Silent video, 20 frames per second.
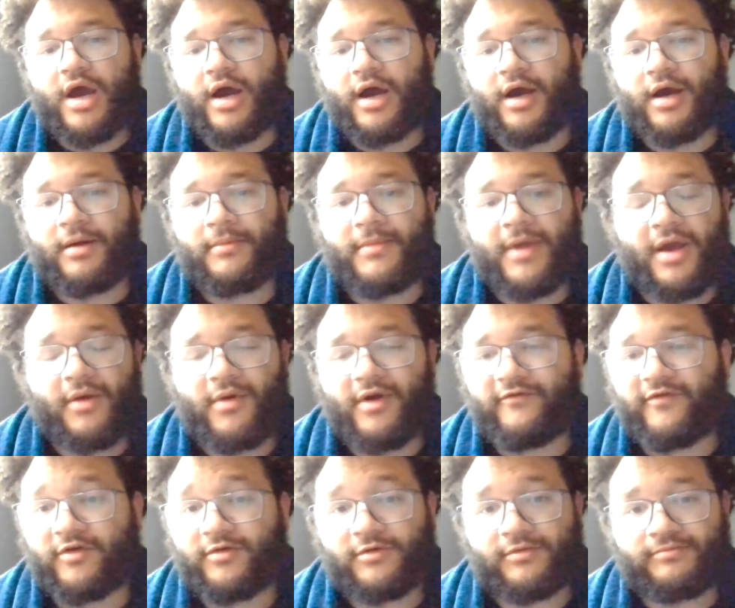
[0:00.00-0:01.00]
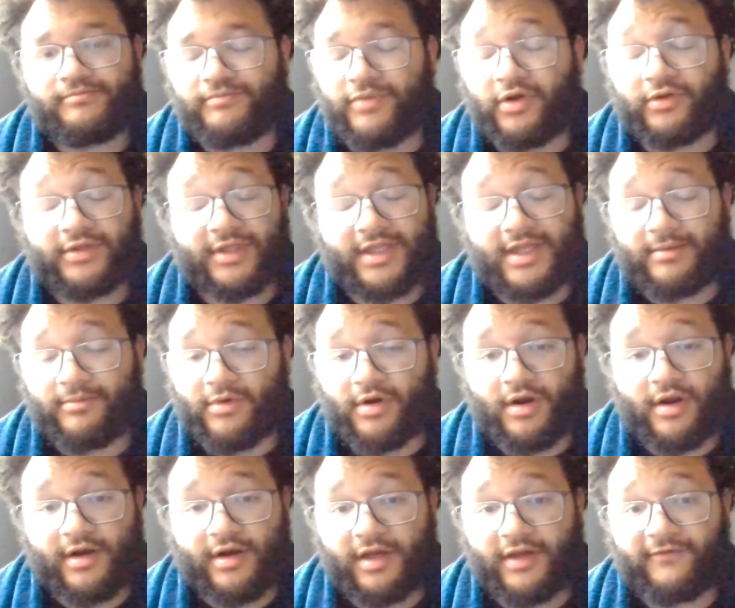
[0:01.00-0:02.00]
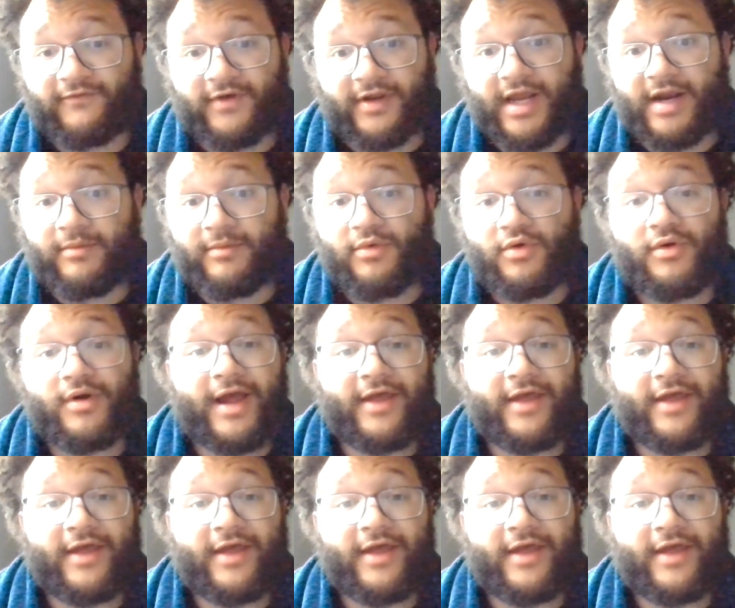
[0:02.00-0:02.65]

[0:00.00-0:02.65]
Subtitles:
However, both of them are utterly forgettable.